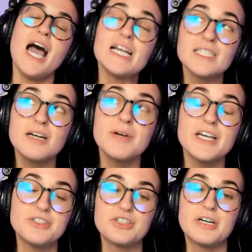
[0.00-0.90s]
I said on
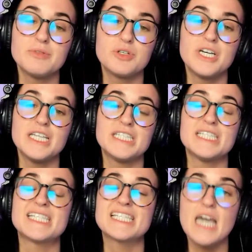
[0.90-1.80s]
my Instagram story that's
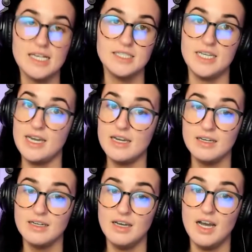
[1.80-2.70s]

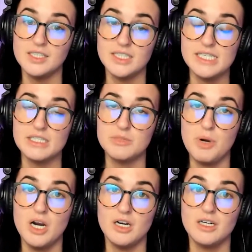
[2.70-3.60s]
disgusting on Lisa's
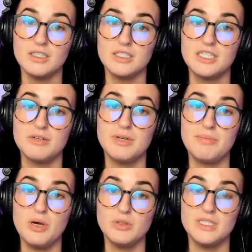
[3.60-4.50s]
part to
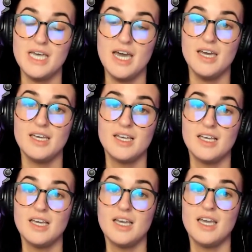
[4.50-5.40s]
repost that.
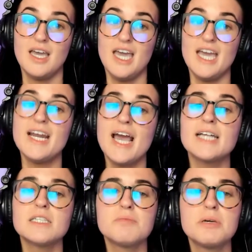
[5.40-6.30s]
And I
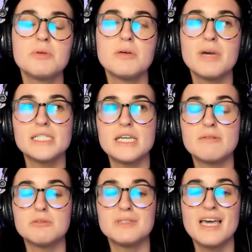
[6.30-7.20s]
had some people in my
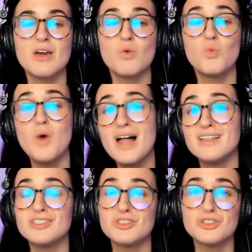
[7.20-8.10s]
DMs be like,
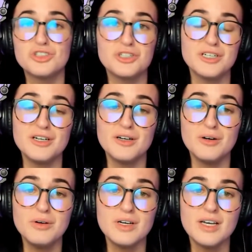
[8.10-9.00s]
well, it's
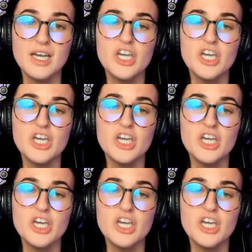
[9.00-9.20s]
true.